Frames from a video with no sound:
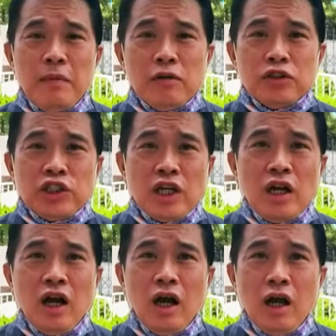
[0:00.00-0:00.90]
I'm here in
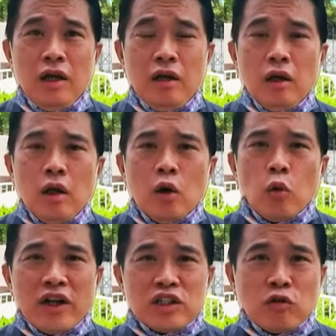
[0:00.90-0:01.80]
Shanghai,
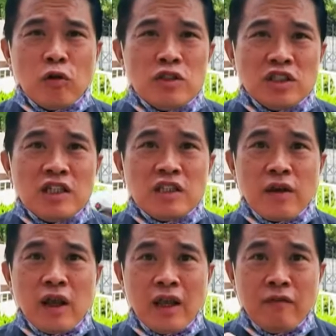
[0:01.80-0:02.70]
where there's a growing sense
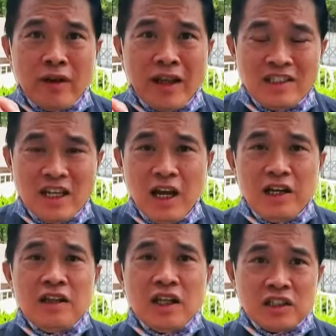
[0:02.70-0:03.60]
of
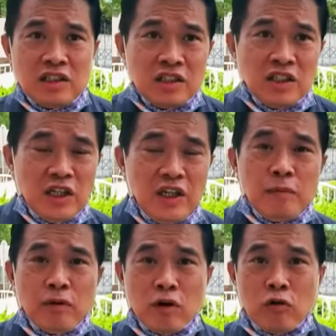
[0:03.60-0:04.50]
anxiety, not just in the
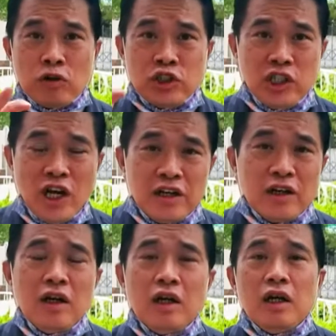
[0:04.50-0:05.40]
city, but across
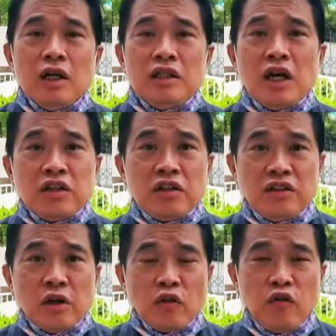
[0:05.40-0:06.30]
China, now that the
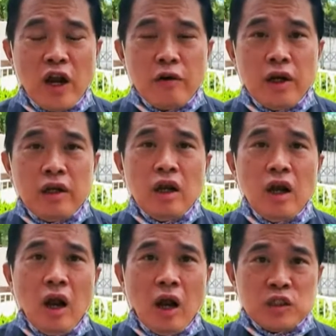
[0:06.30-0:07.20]
Delta variant
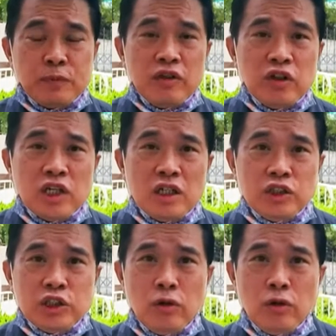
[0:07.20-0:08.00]
has spread to China's